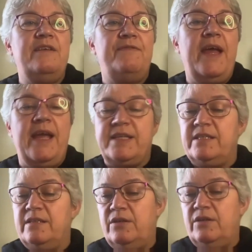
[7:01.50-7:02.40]
an
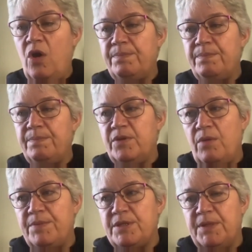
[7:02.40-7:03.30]
effect, not
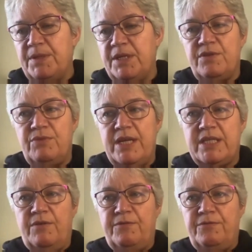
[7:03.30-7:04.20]
just because of the
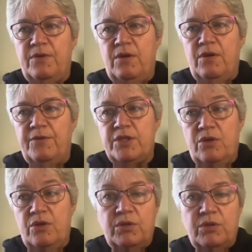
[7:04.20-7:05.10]
risk of
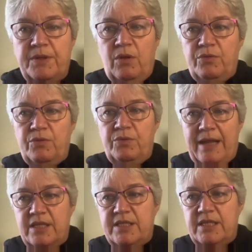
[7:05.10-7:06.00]
assault, although
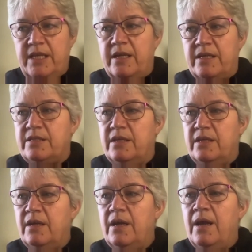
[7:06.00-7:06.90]
that does exist,
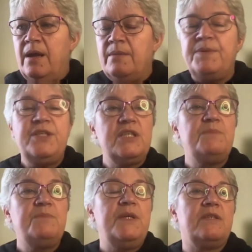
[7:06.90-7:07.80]
but just
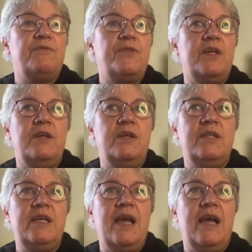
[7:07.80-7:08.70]
because of
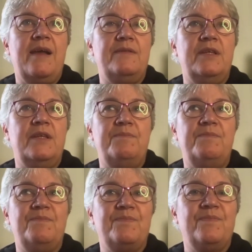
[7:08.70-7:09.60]
the
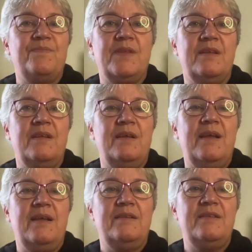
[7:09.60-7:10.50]

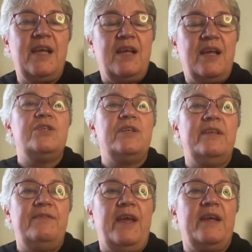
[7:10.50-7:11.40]

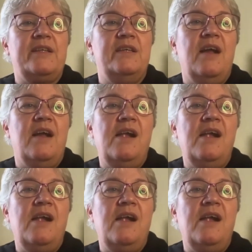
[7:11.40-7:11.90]
psychological effect.